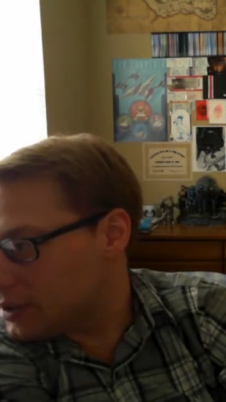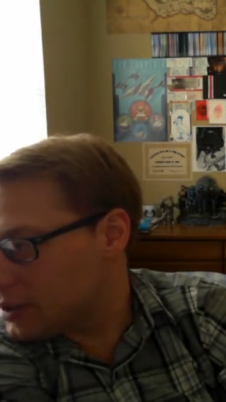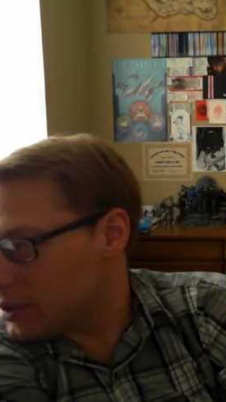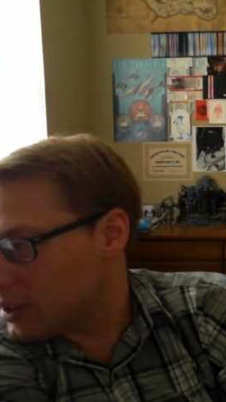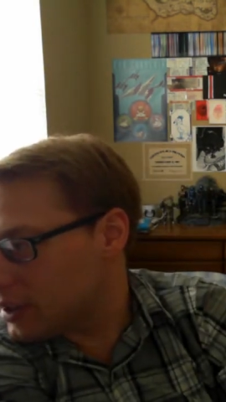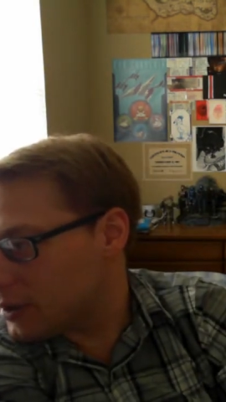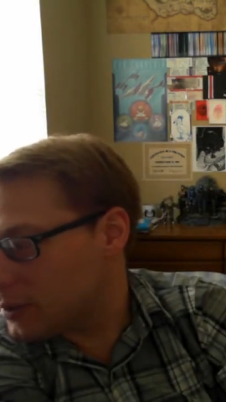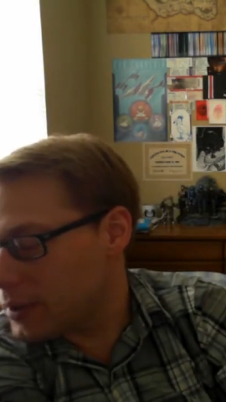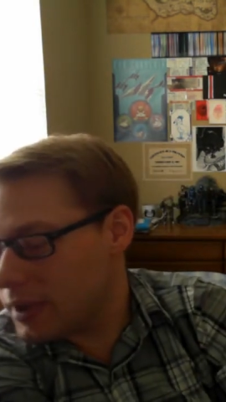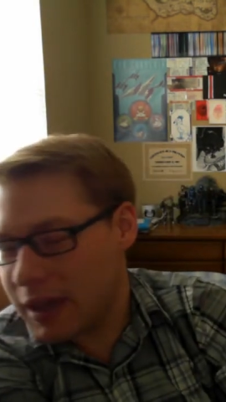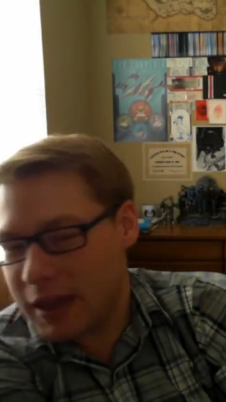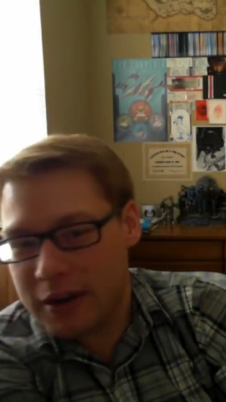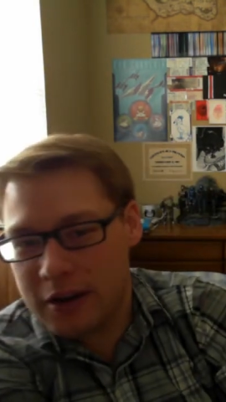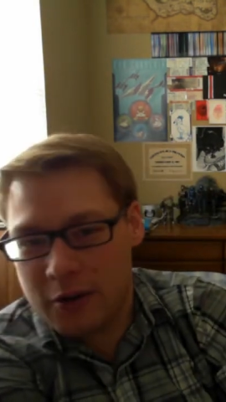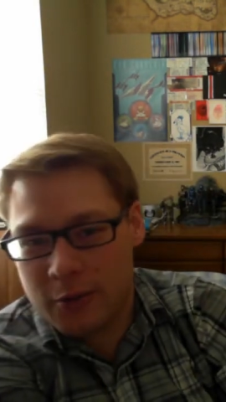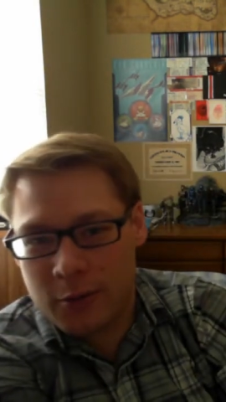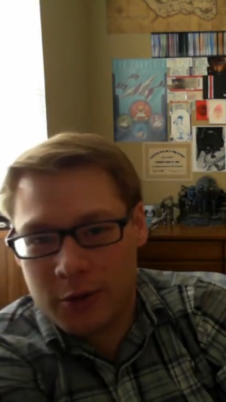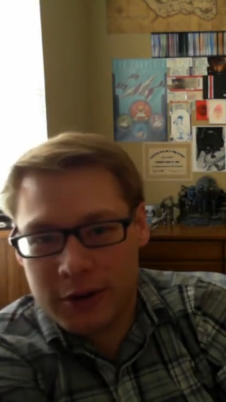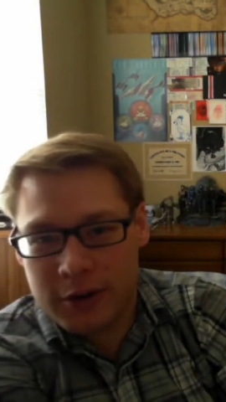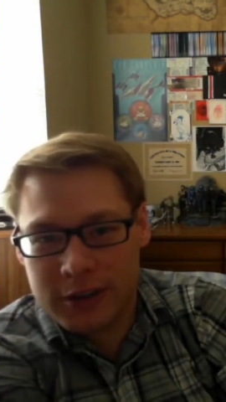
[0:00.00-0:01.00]
And so like we
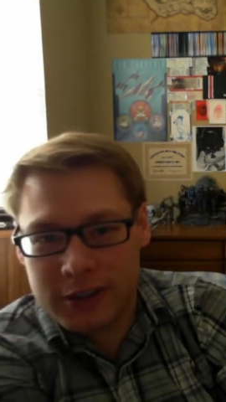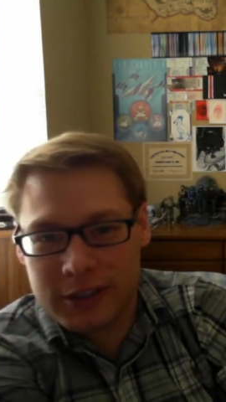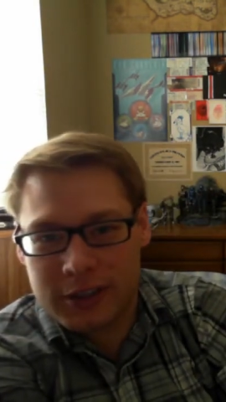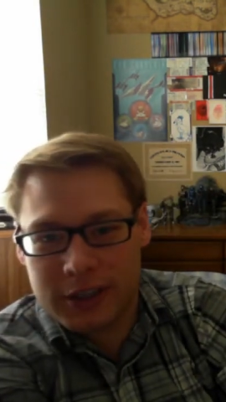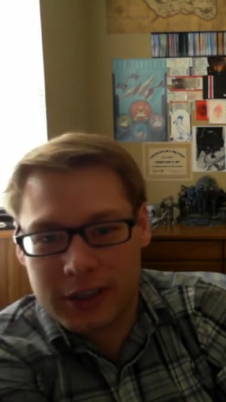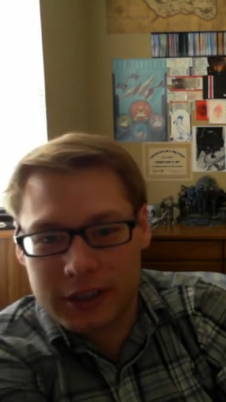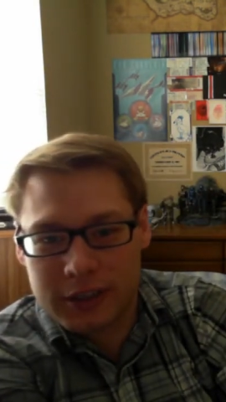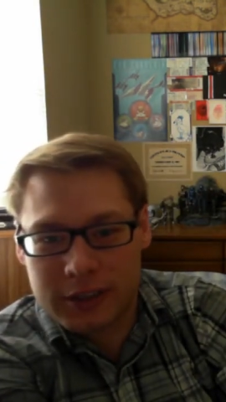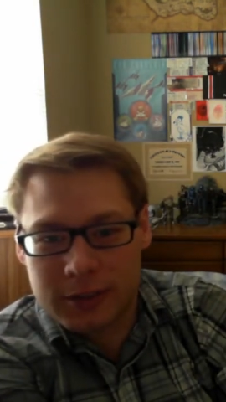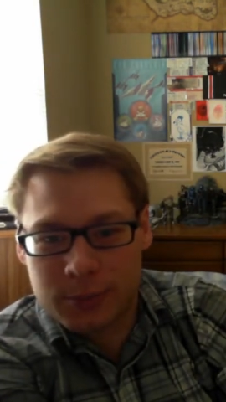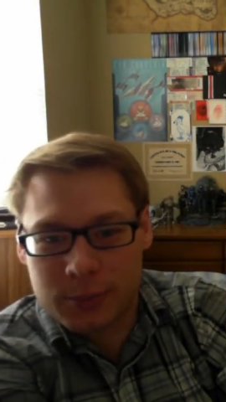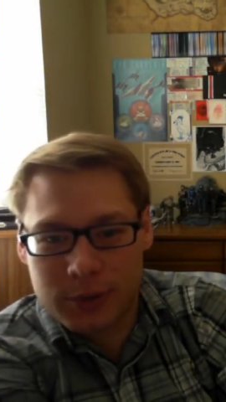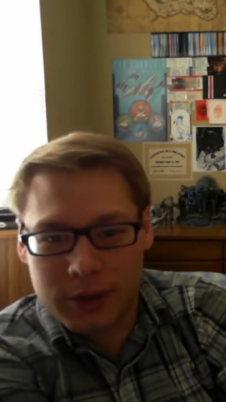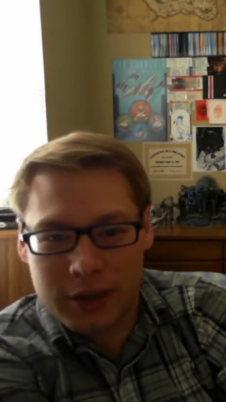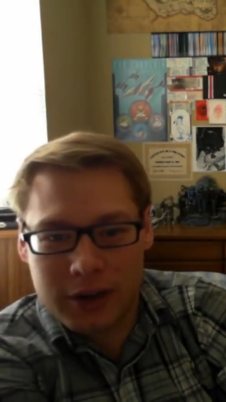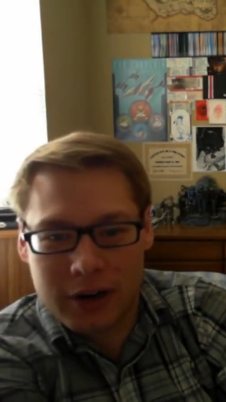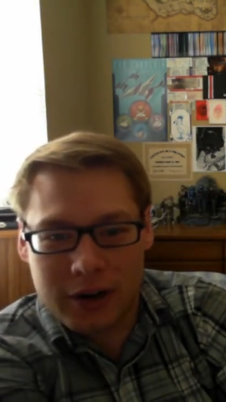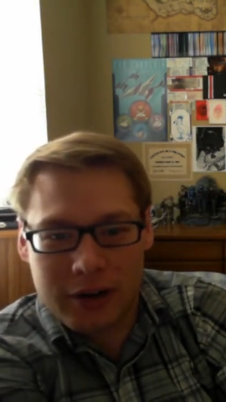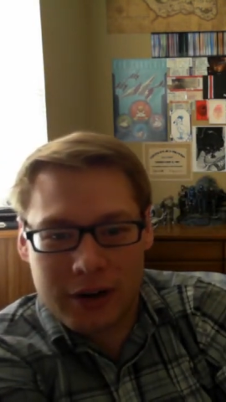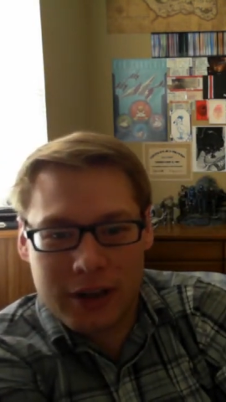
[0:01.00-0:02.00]
had no more incense,
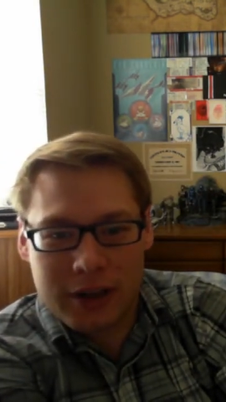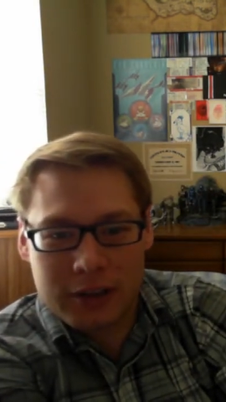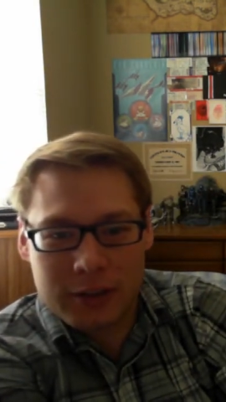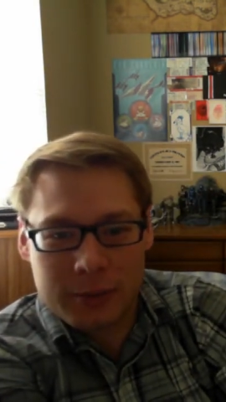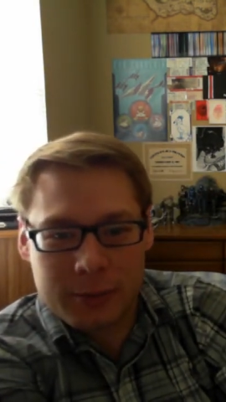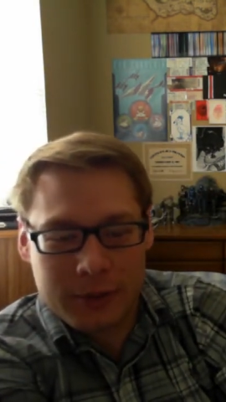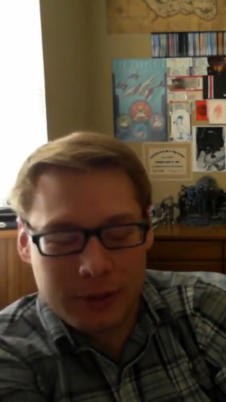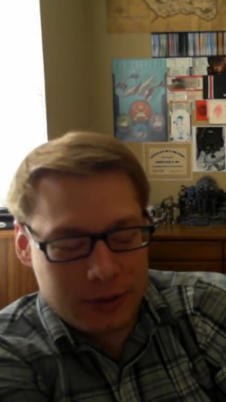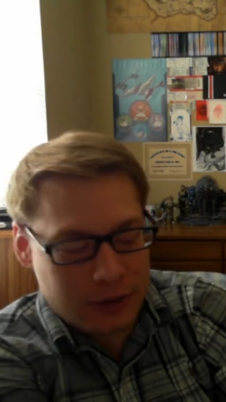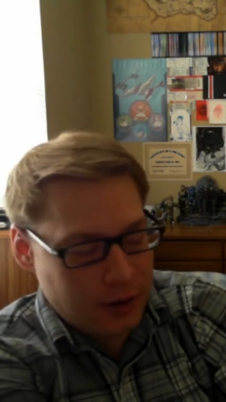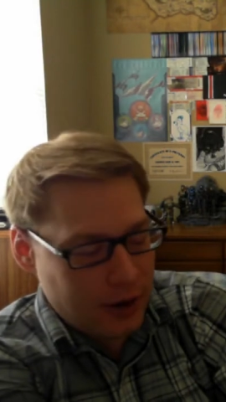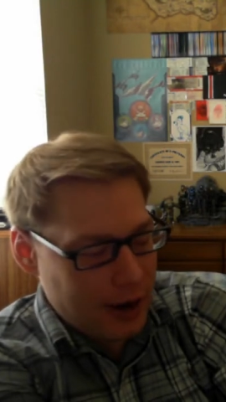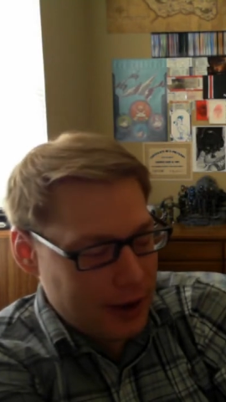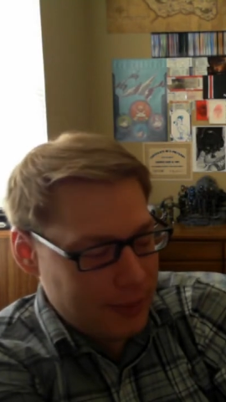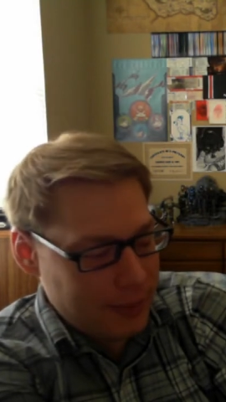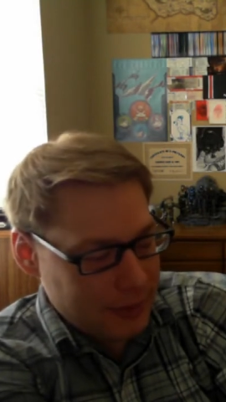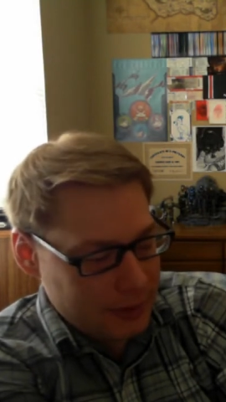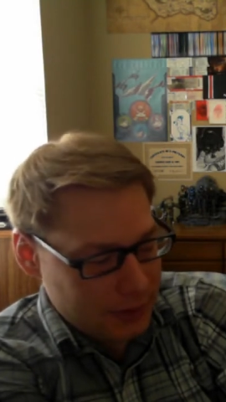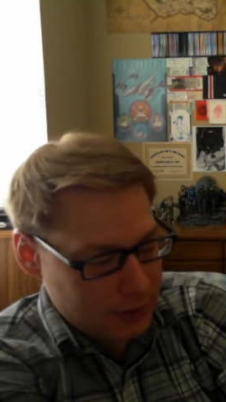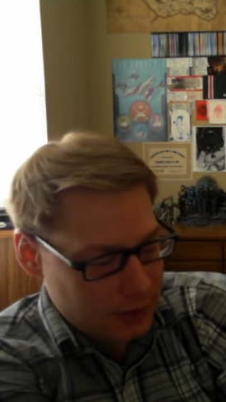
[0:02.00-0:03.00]
but our house smelled
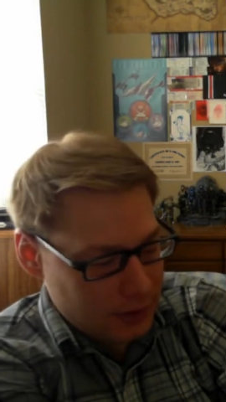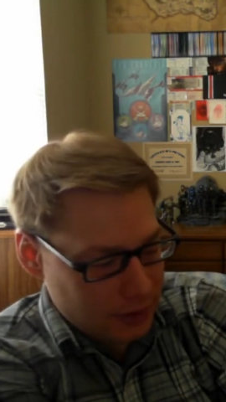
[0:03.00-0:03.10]
crappy,